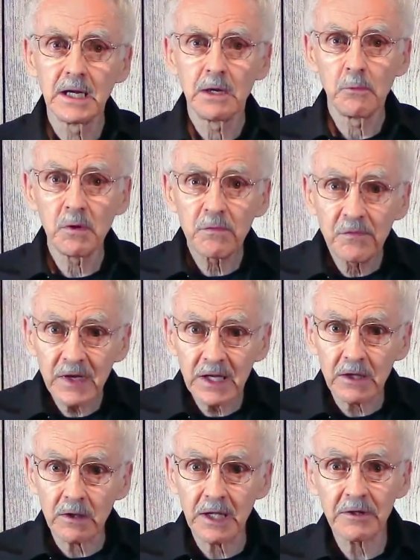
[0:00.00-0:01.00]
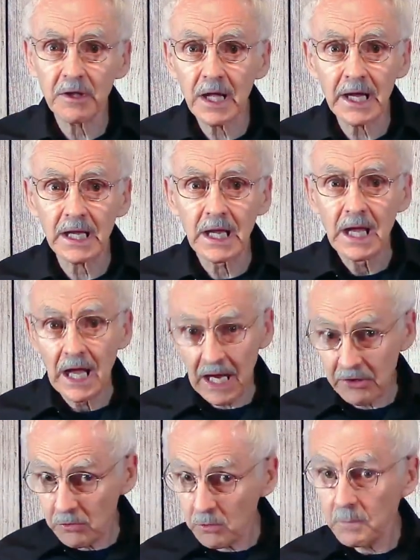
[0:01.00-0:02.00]
reveal, and the like,
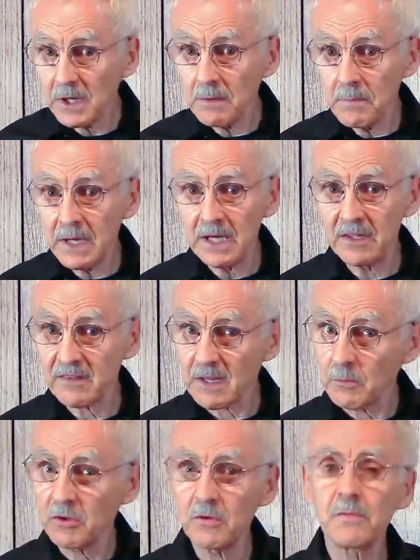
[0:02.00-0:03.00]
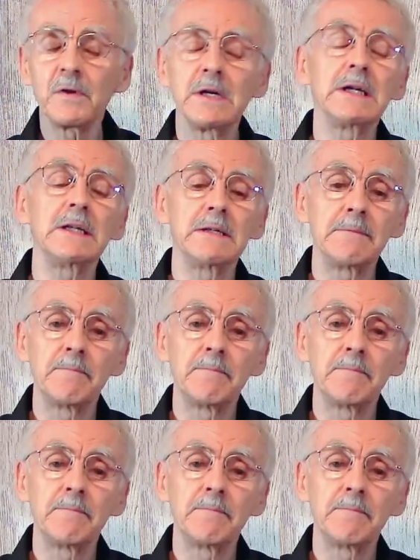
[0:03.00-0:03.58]
and you'll be amazed at what you find.